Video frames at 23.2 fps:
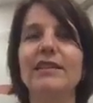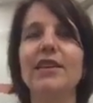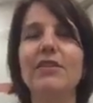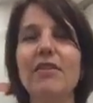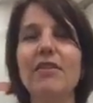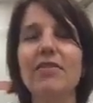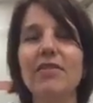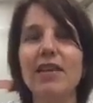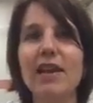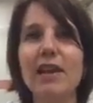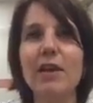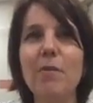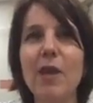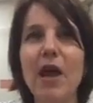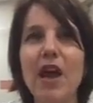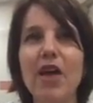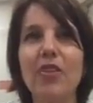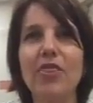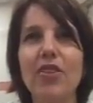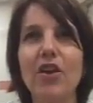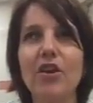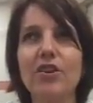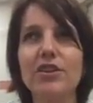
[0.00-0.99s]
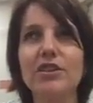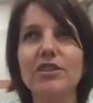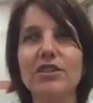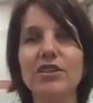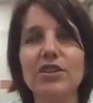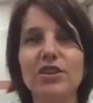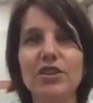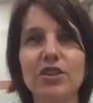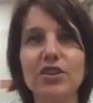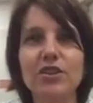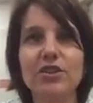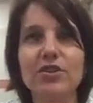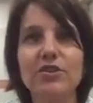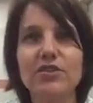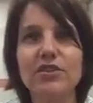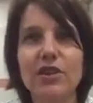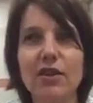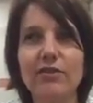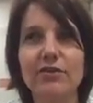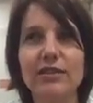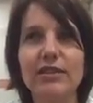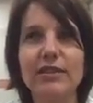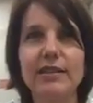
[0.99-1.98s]
So the thing about those 2
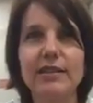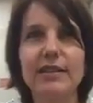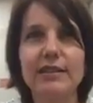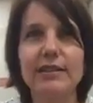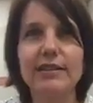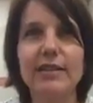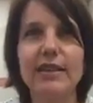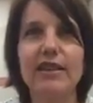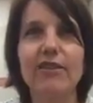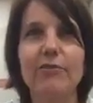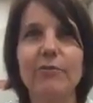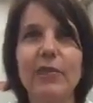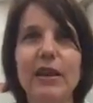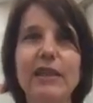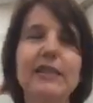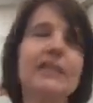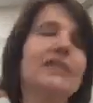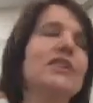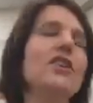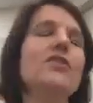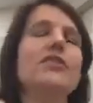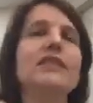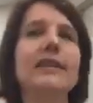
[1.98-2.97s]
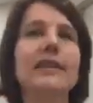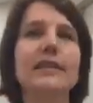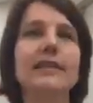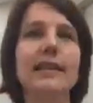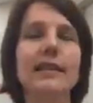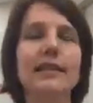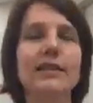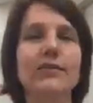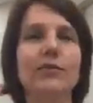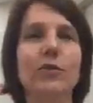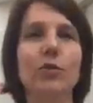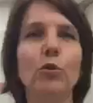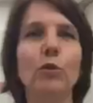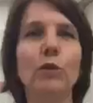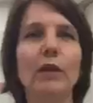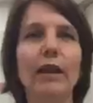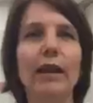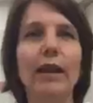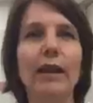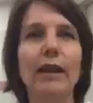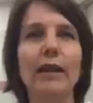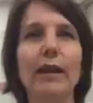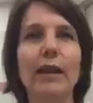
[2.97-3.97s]
services that have been so successful
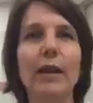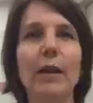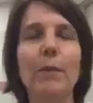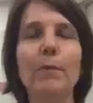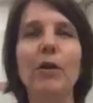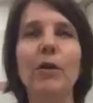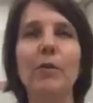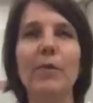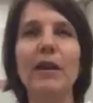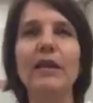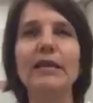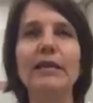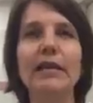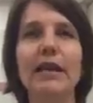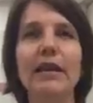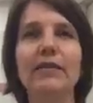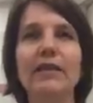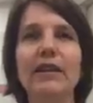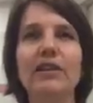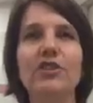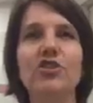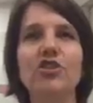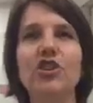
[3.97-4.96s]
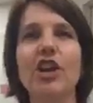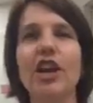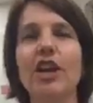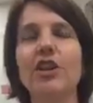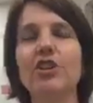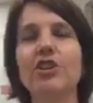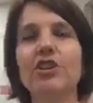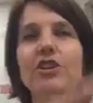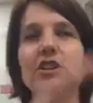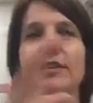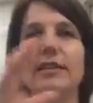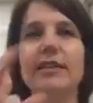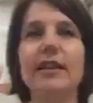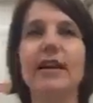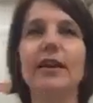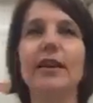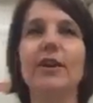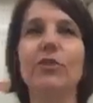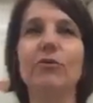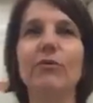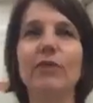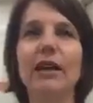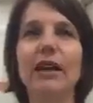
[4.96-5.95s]
in implementing these changes
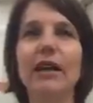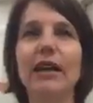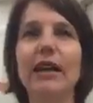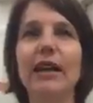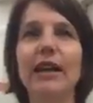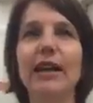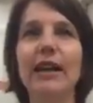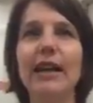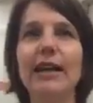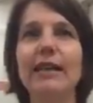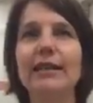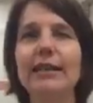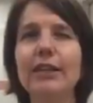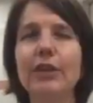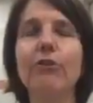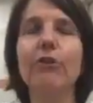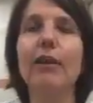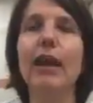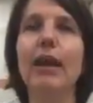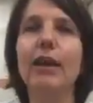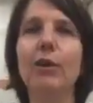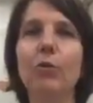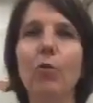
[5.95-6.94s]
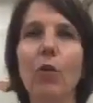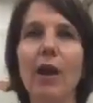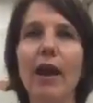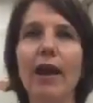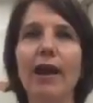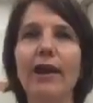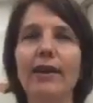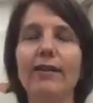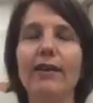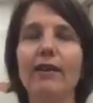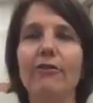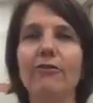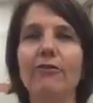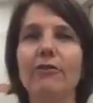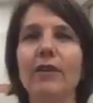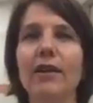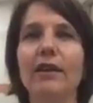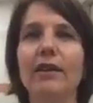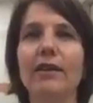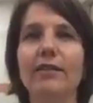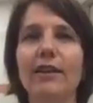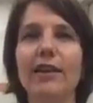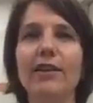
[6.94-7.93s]
in a really integrated way,
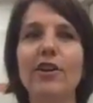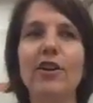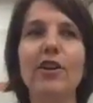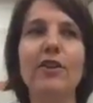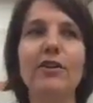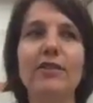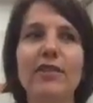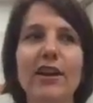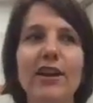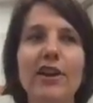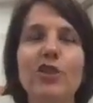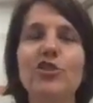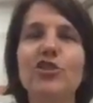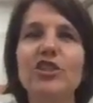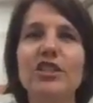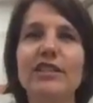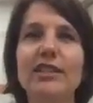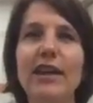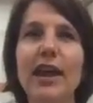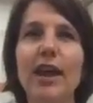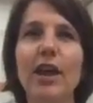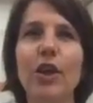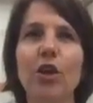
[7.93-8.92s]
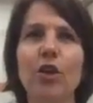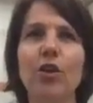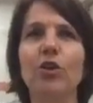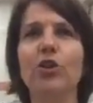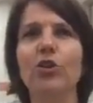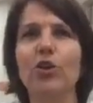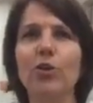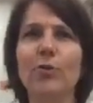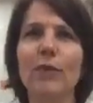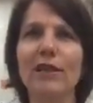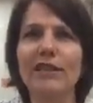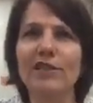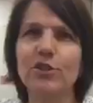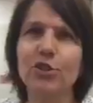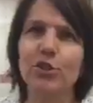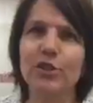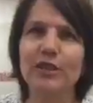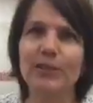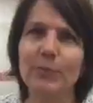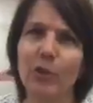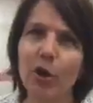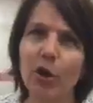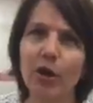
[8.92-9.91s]
they don't just say, you must
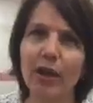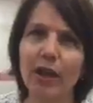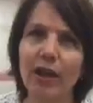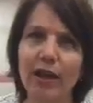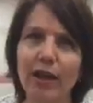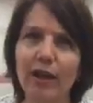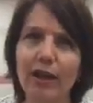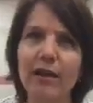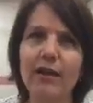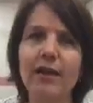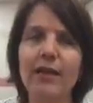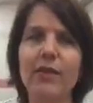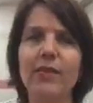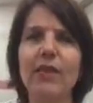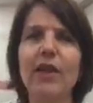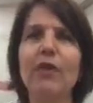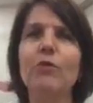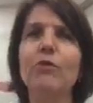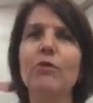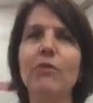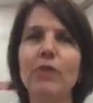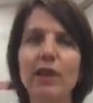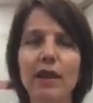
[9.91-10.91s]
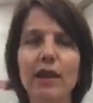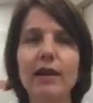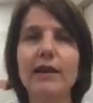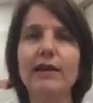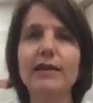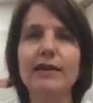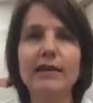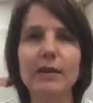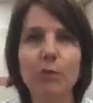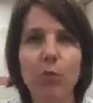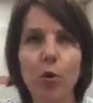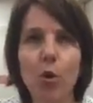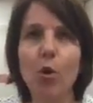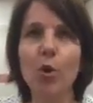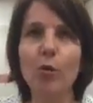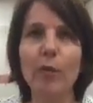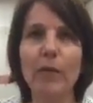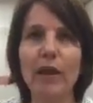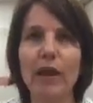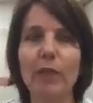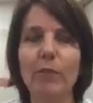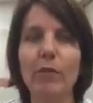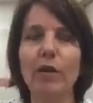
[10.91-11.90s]
not smoke here. They really
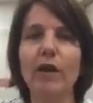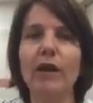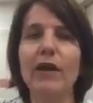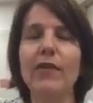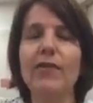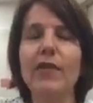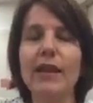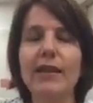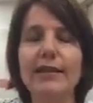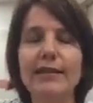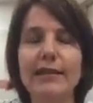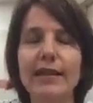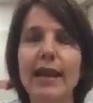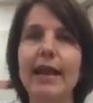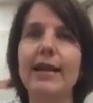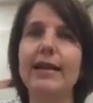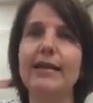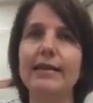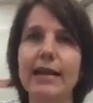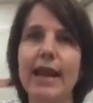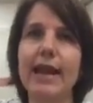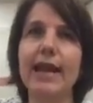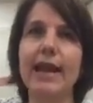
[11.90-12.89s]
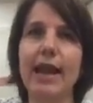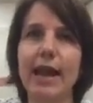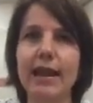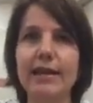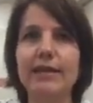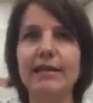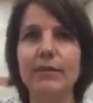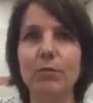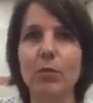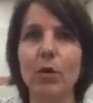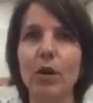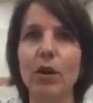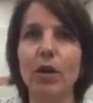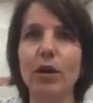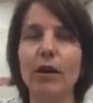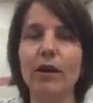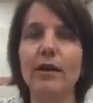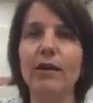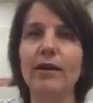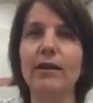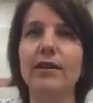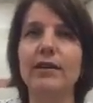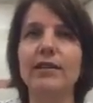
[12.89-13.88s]
support people in their day-to-day
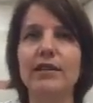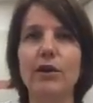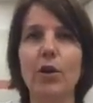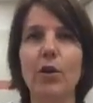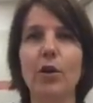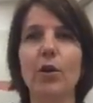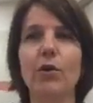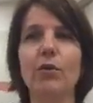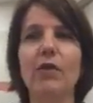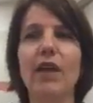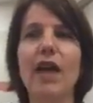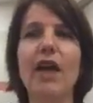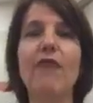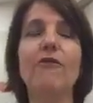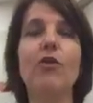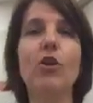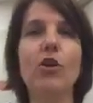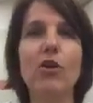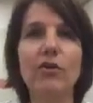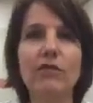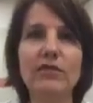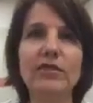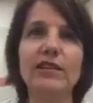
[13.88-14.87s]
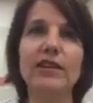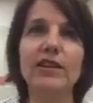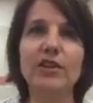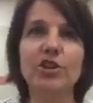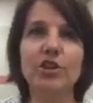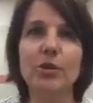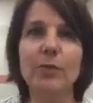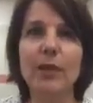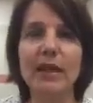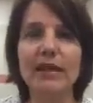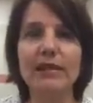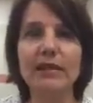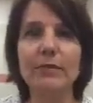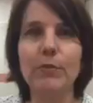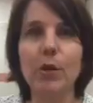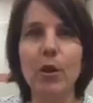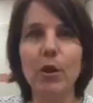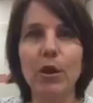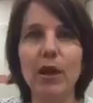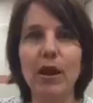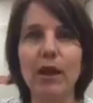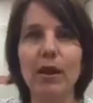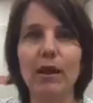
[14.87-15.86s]
casework. So they have a conversation about
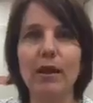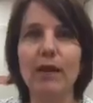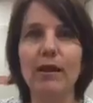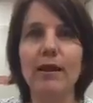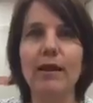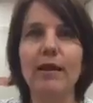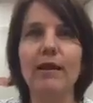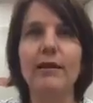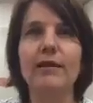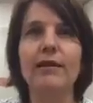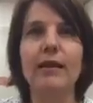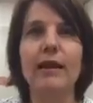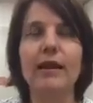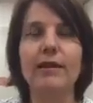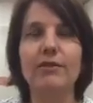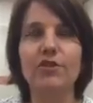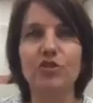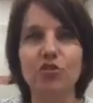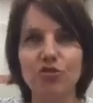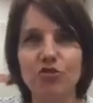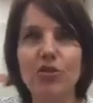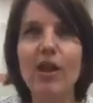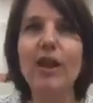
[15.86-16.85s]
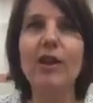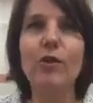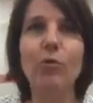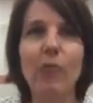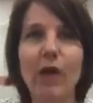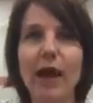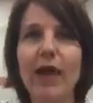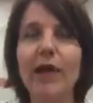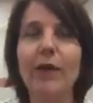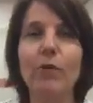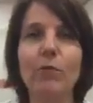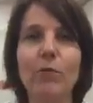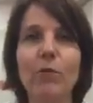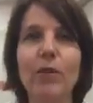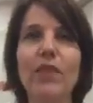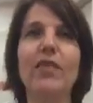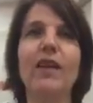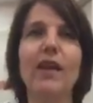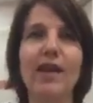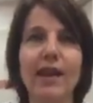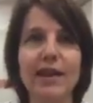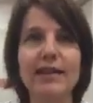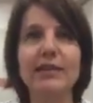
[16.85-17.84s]
smoking straight away
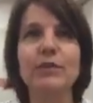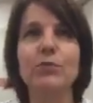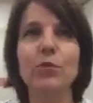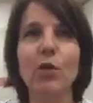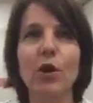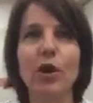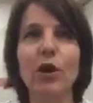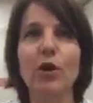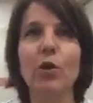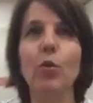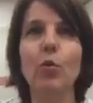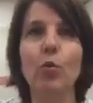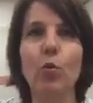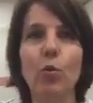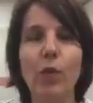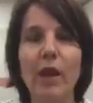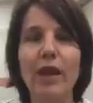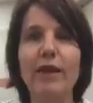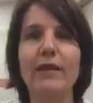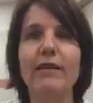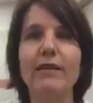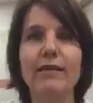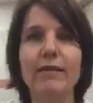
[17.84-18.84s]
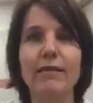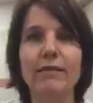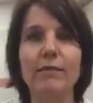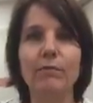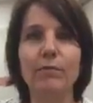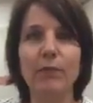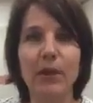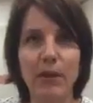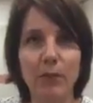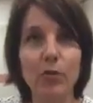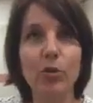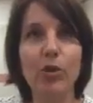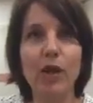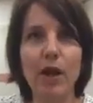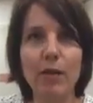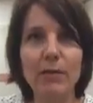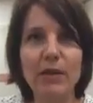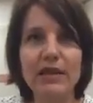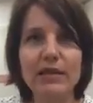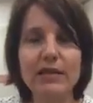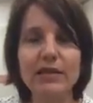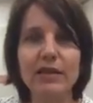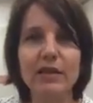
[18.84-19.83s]
with the caseworker when people
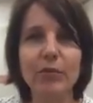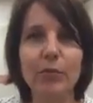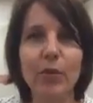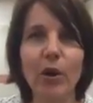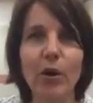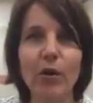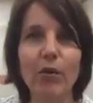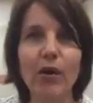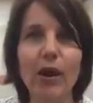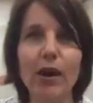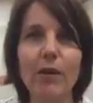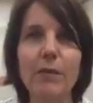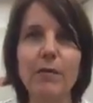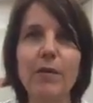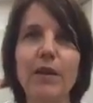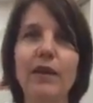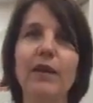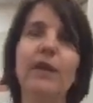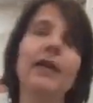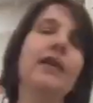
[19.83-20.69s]
come into the program.